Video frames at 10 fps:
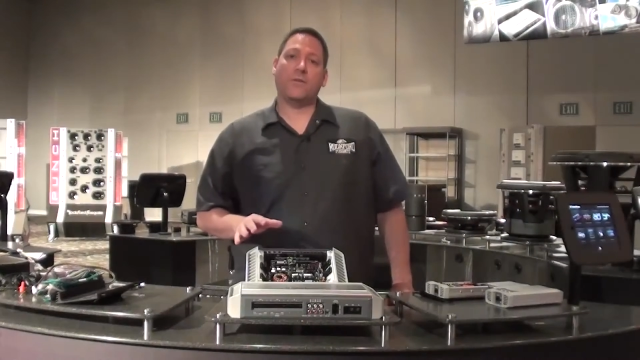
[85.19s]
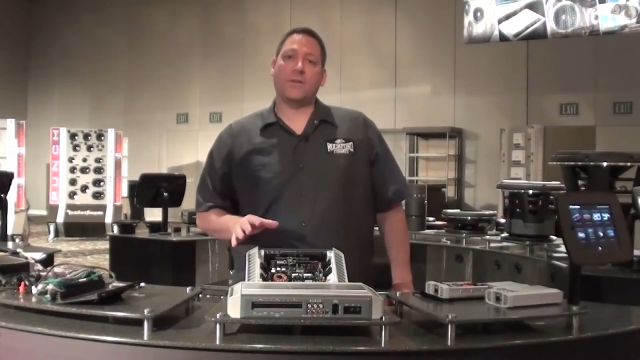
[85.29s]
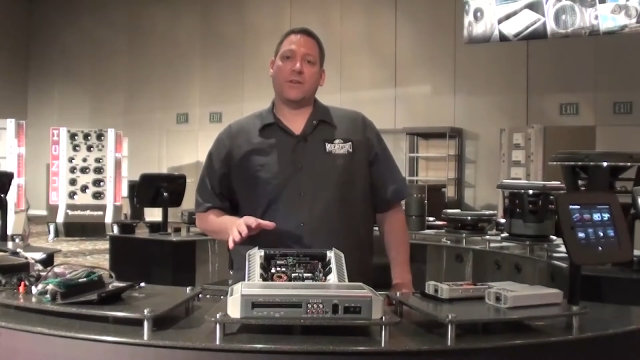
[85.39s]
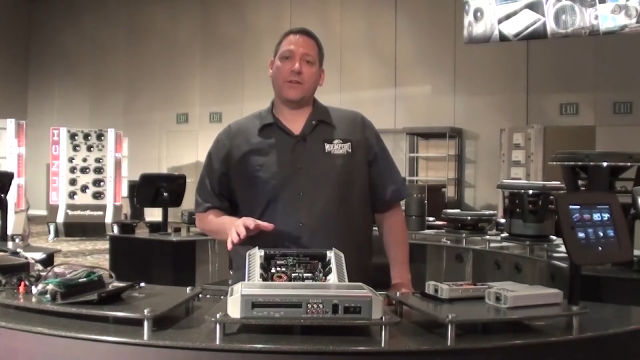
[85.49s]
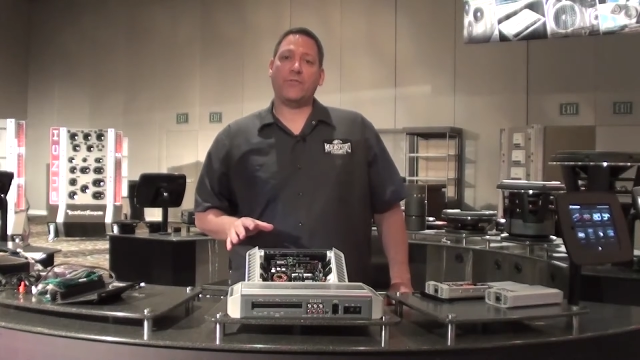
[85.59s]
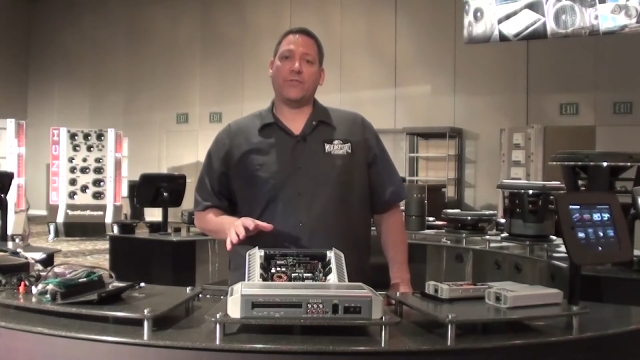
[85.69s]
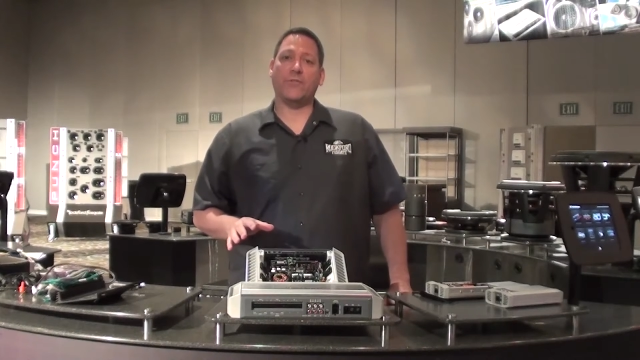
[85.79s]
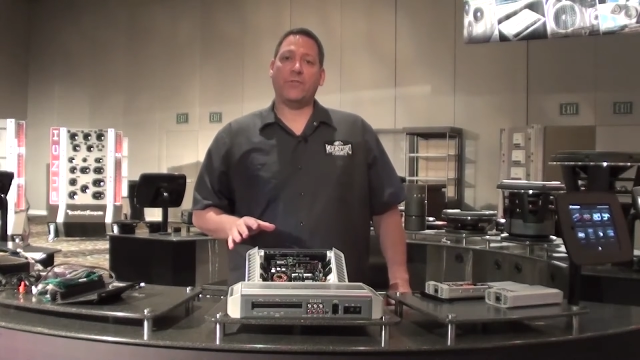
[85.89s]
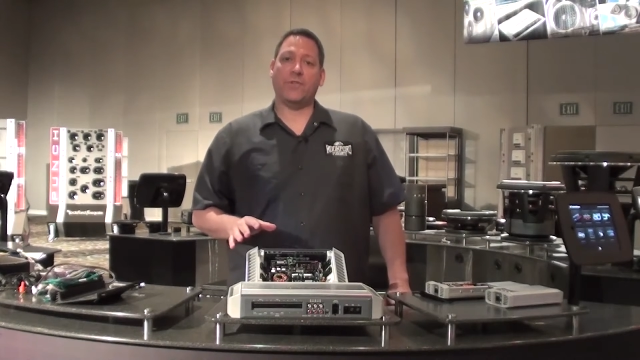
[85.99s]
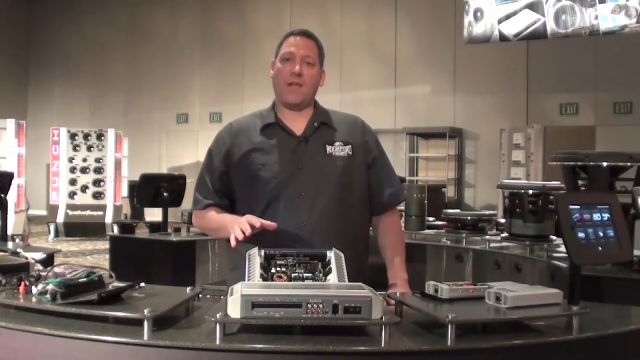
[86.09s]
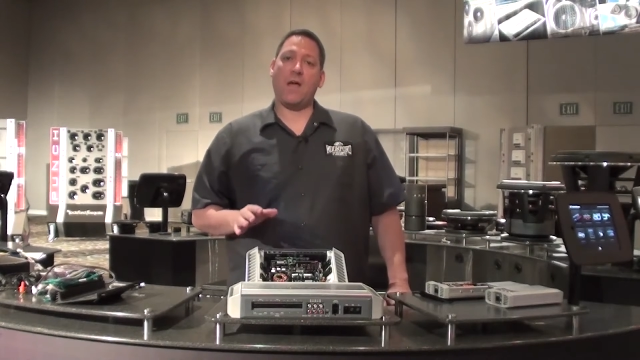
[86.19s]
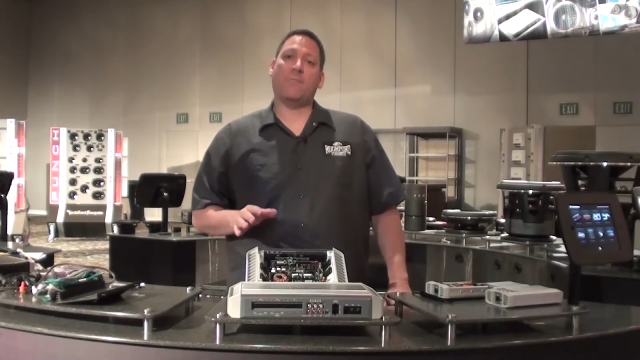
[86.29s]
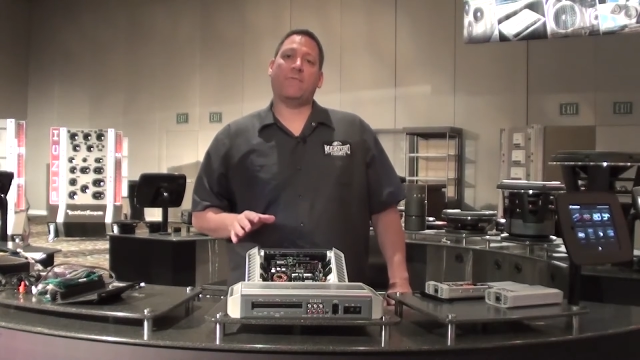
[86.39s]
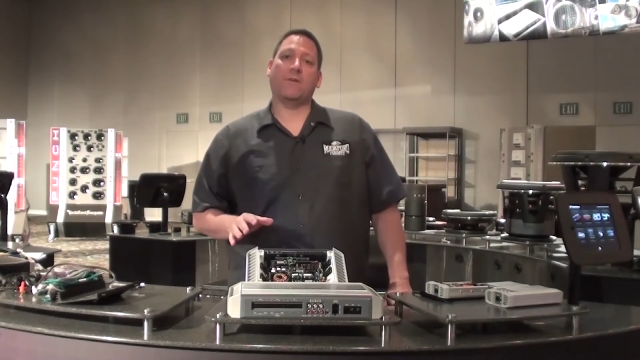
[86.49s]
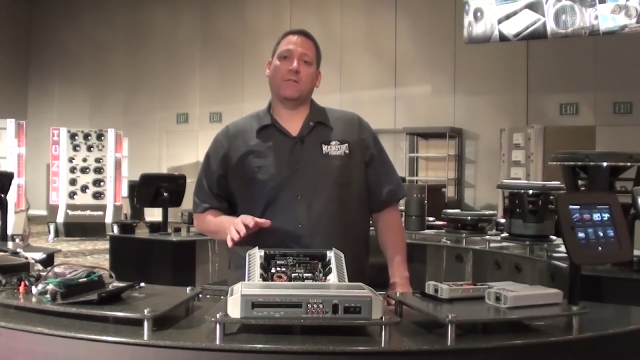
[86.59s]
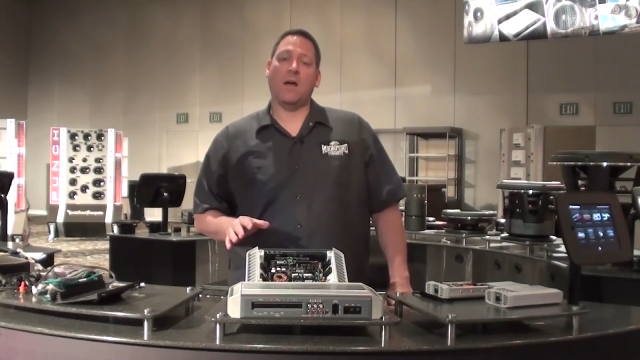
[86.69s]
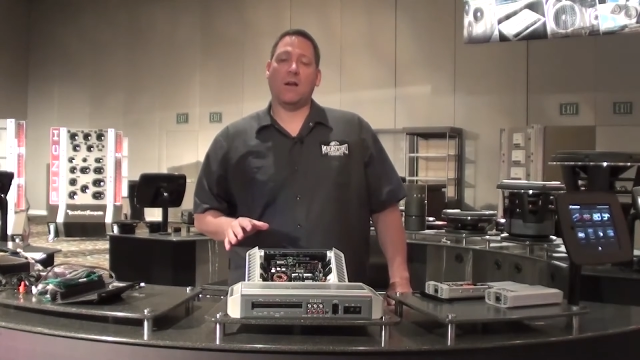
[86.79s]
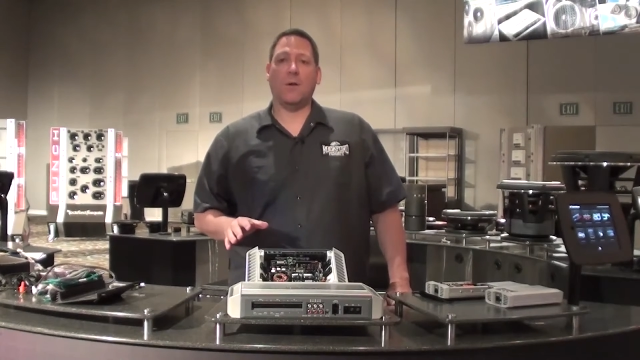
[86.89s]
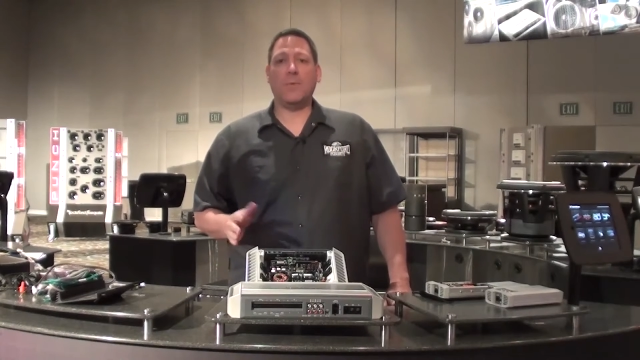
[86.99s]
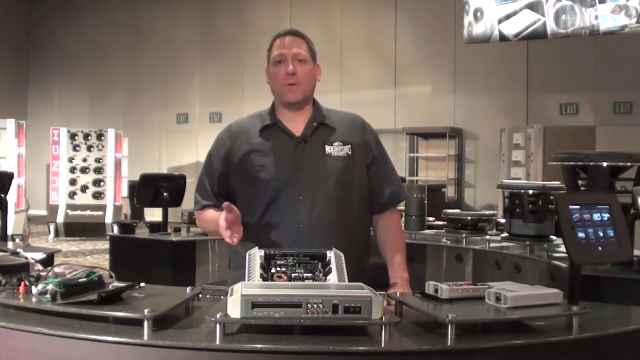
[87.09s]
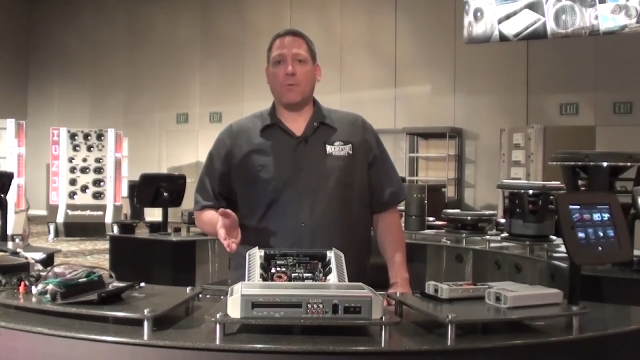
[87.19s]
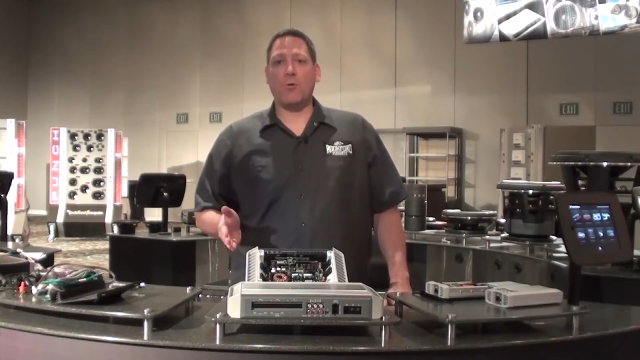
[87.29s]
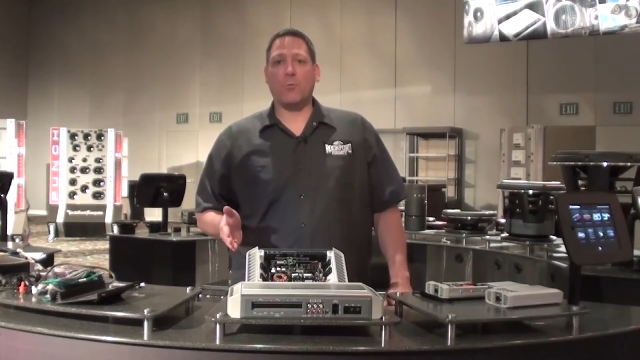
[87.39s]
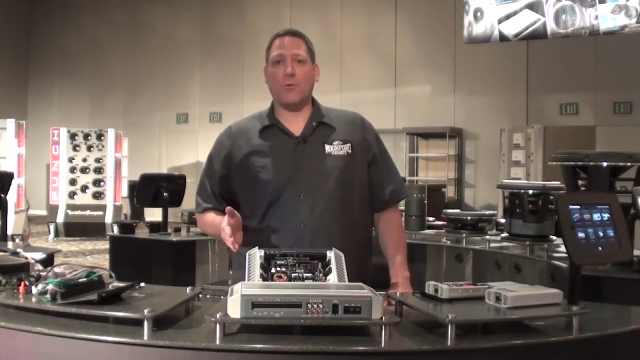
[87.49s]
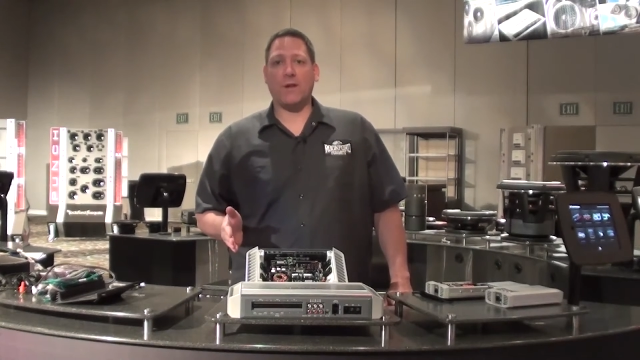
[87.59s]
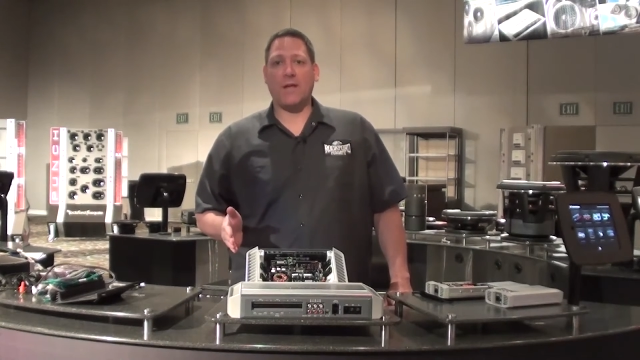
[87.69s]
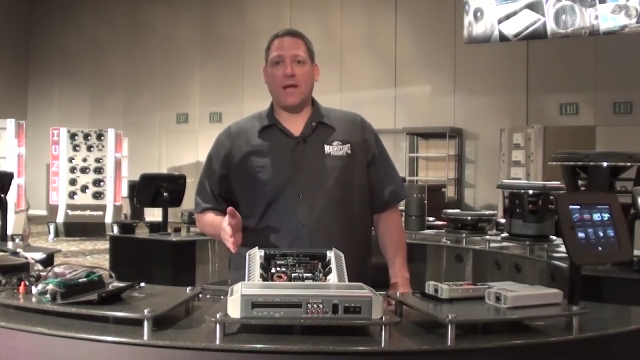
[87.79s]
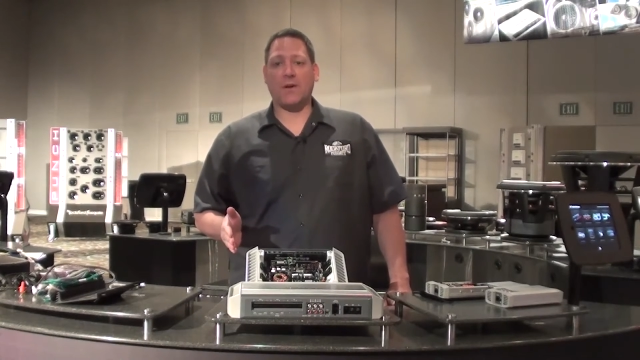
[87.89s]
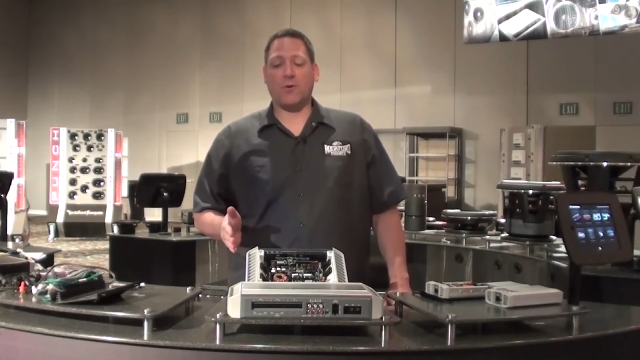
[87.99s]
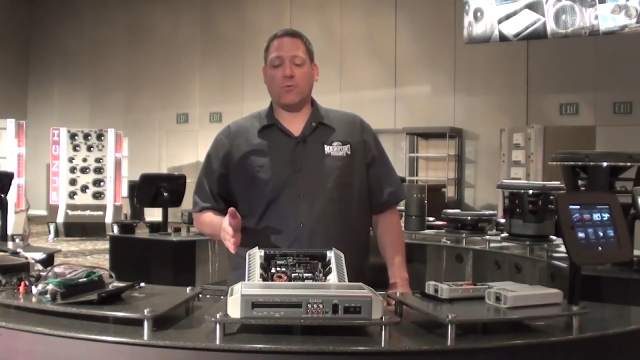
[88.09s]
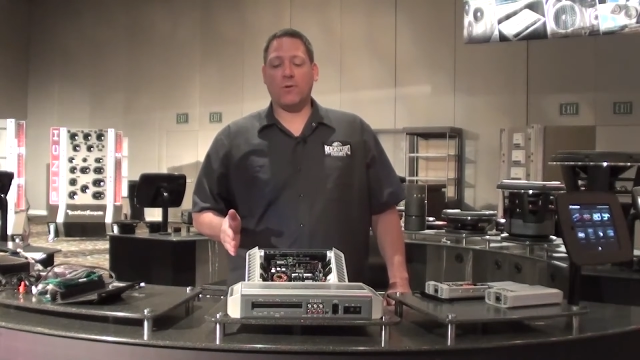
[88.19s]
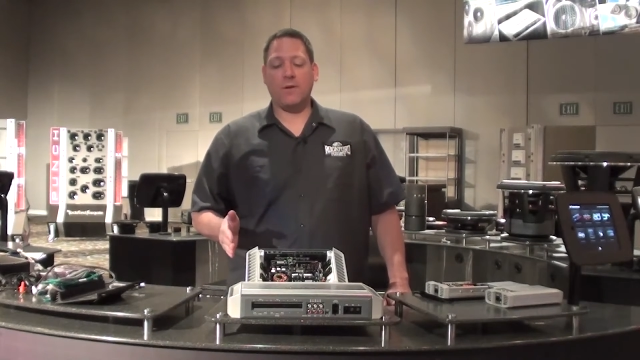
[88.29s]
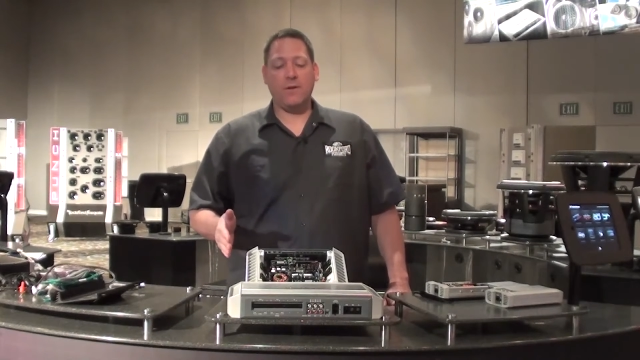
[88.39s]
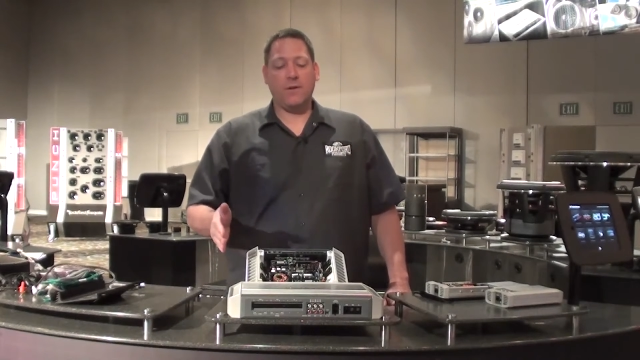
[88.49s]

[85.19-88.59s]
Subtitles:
addition to the amplifier lineup in our Moto Marine category